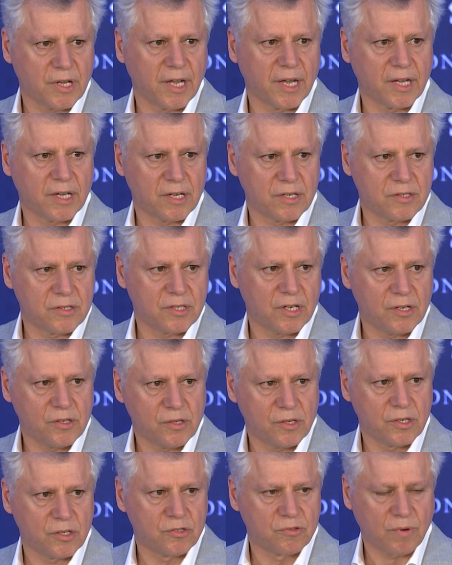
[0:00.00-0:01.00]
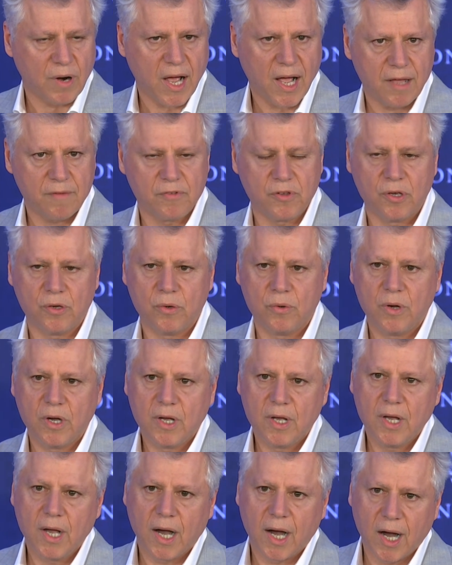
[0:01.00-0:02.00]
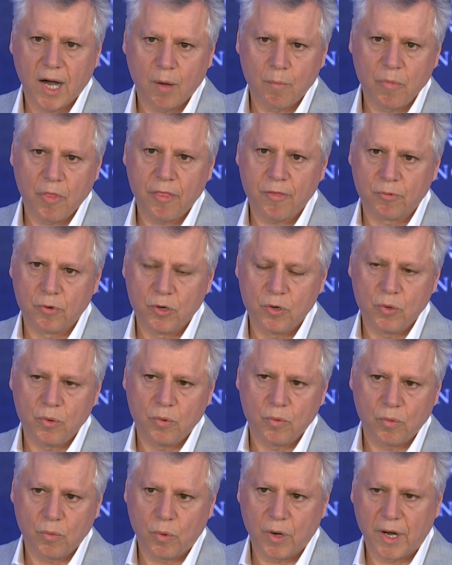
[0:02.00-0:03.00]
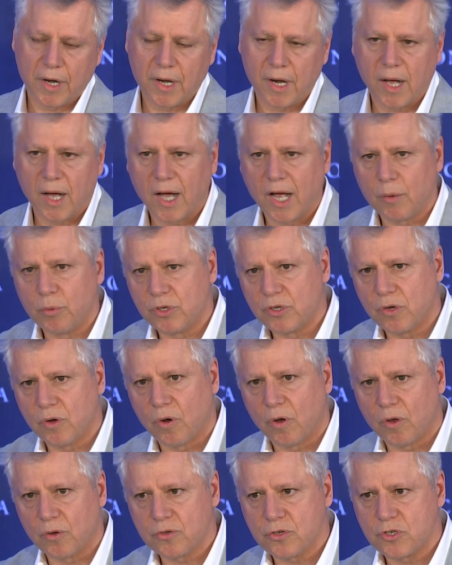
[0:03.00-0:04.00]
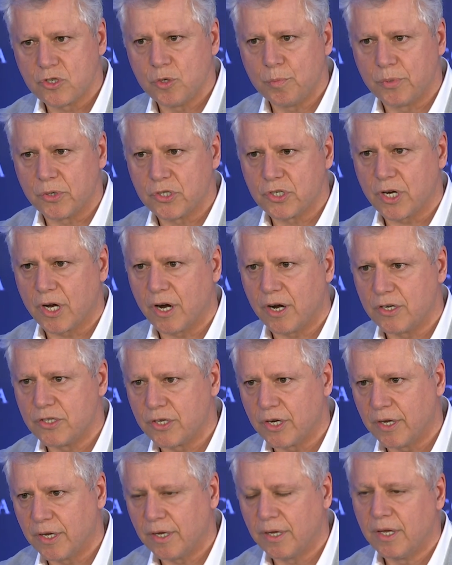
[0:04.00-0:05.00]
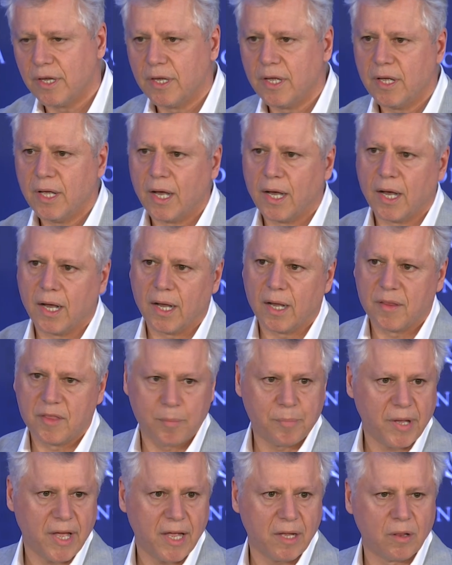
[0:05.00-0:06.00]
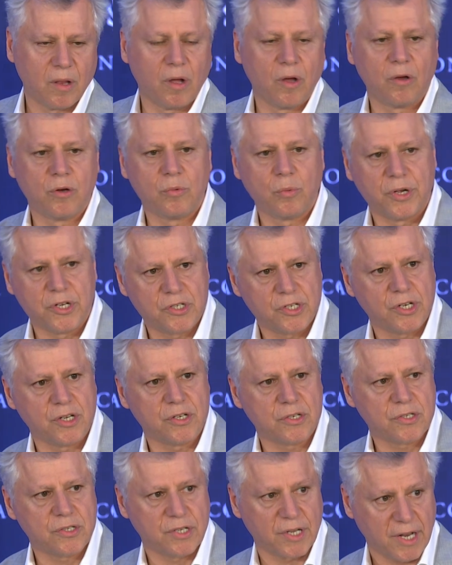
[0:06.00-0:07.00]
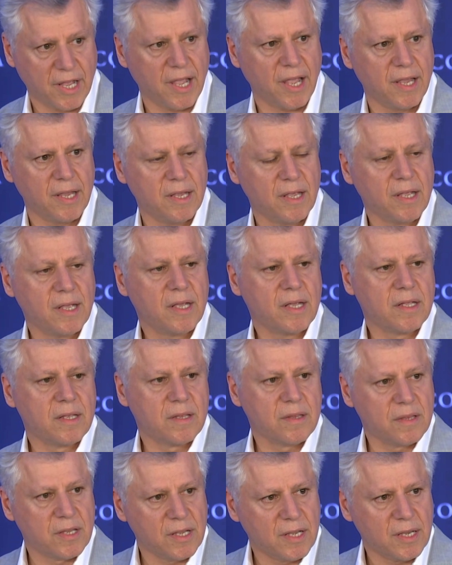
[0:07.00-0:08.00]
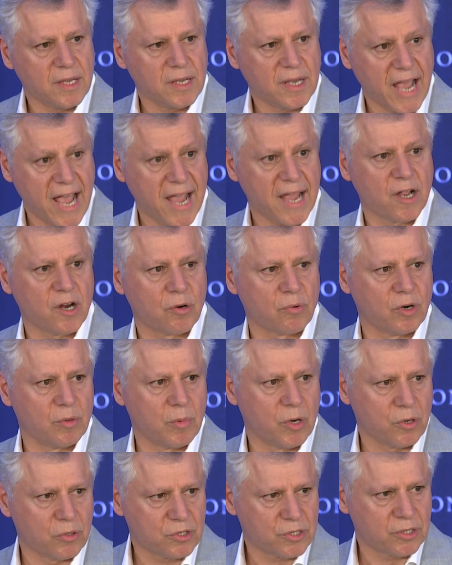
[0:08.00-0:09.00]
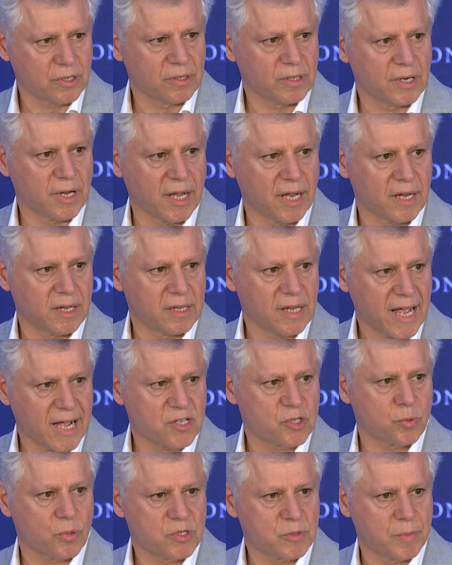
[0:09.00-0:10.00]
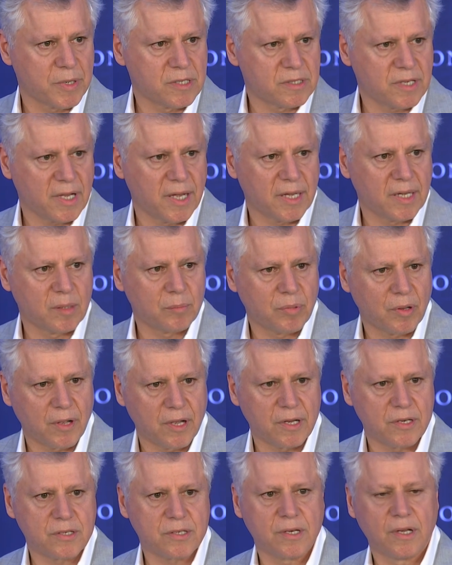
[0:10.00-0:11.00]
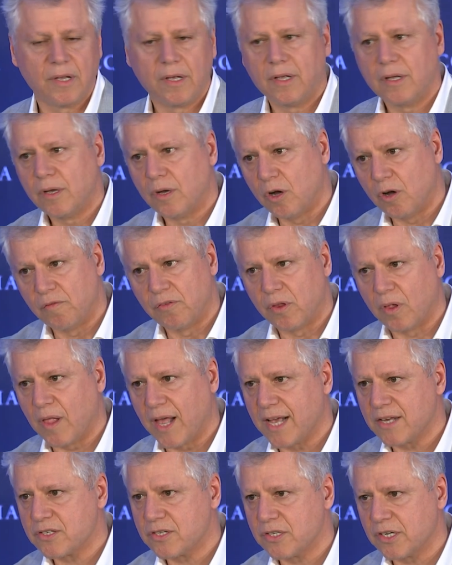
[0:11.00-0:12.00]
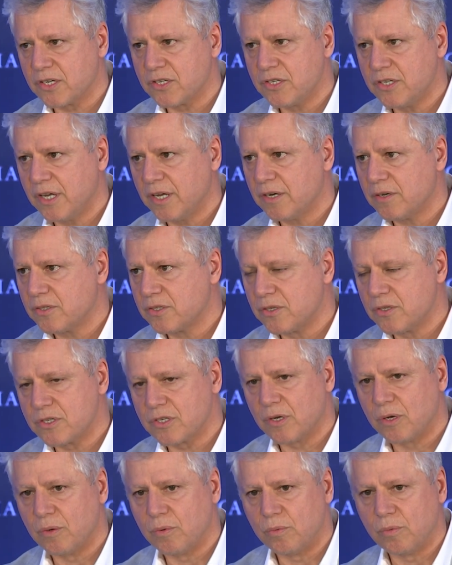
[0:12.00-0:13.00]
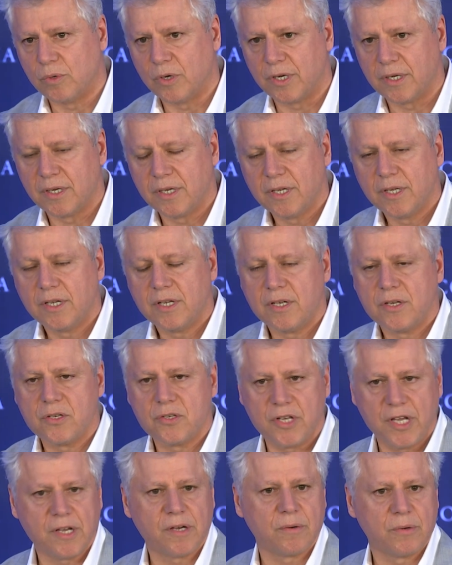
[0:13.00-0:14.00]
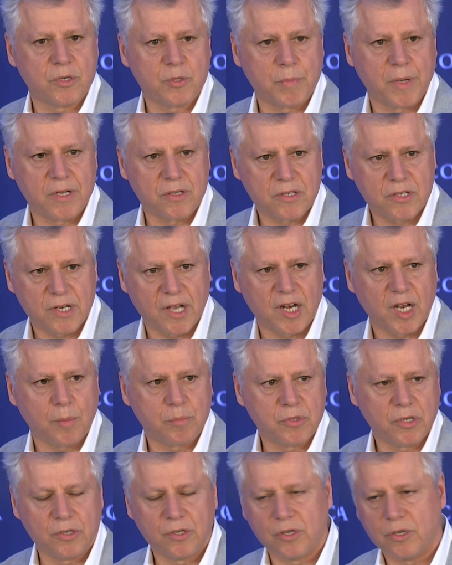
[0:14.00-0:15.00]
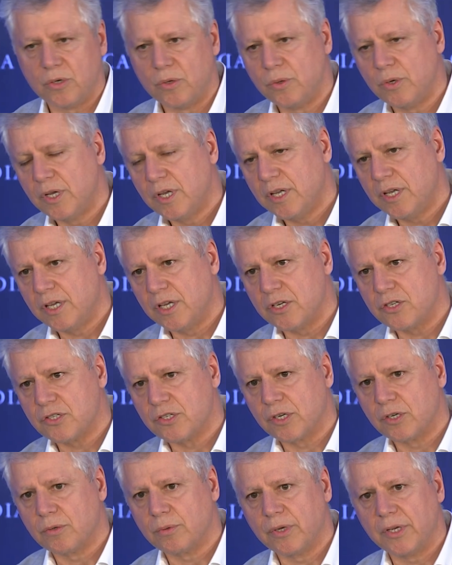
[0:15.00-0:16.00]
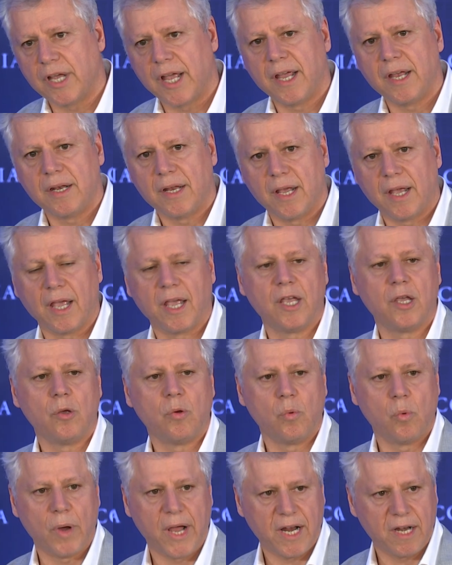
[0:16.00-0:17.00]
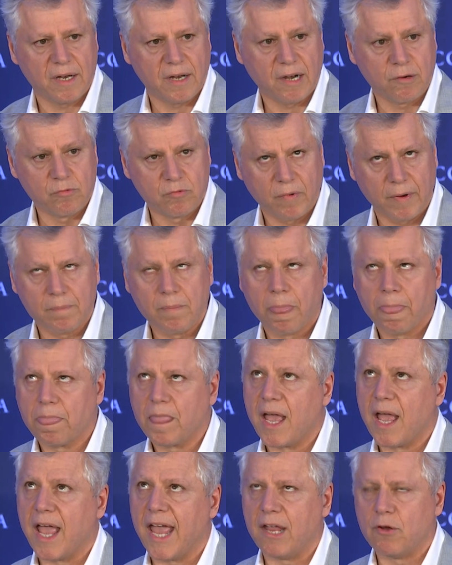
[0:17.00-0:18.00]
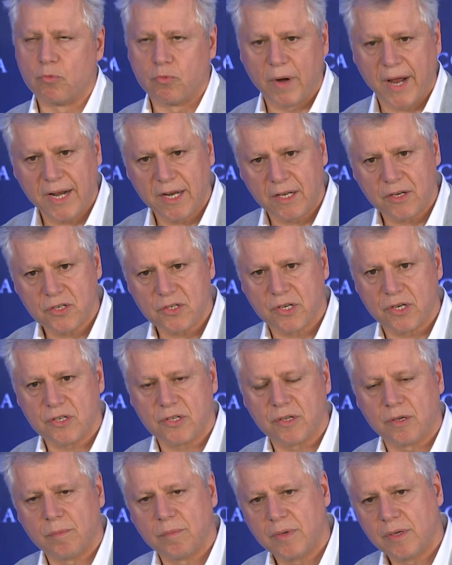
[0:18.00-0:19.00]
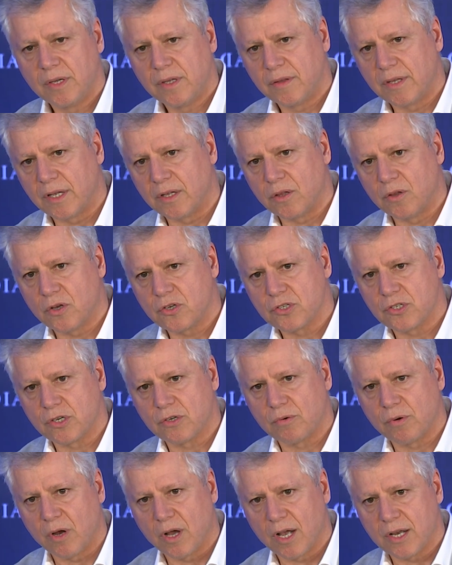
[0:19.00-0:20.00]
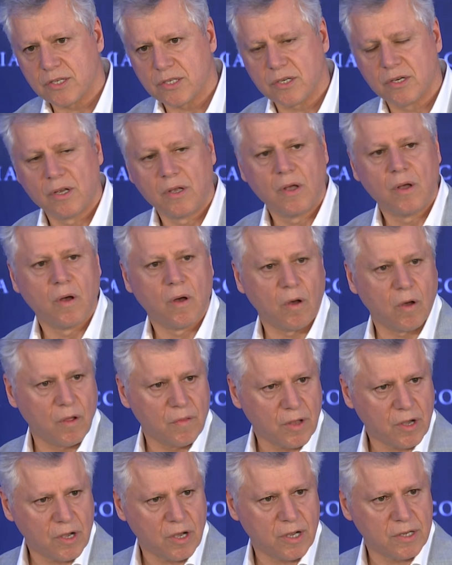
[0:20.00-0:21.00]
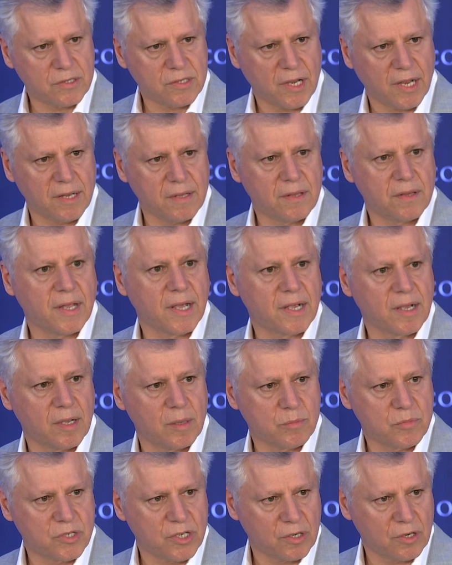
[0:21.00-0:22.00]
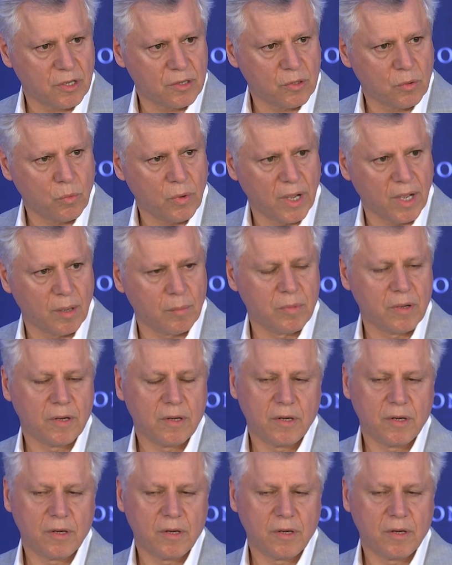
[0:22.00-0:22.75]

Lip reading: and continue to drive you through what I would call supercharging the payload, which is today the anger emotion. And that's what's been taking place over the last 6 years. And so what Seeker has been set up to do is to create a rating system that looks across all the content that comes in on the web,